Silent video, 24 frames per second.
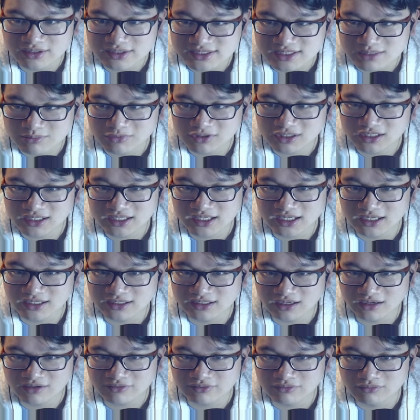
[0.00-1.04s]
Similarly
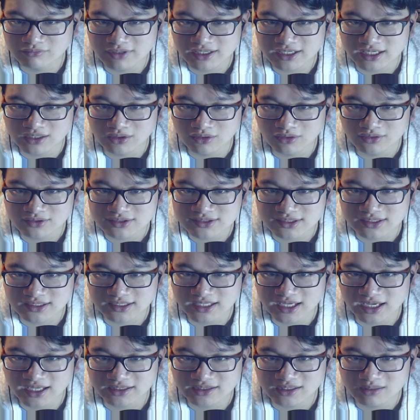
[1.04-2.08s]
enough, we can also
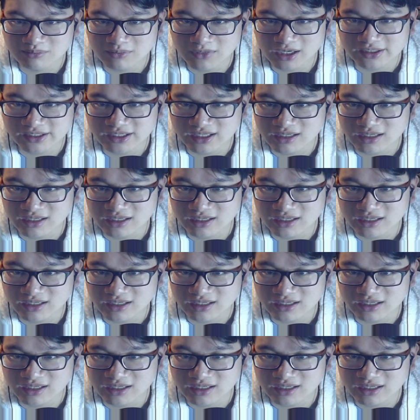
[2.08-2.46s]
get the mana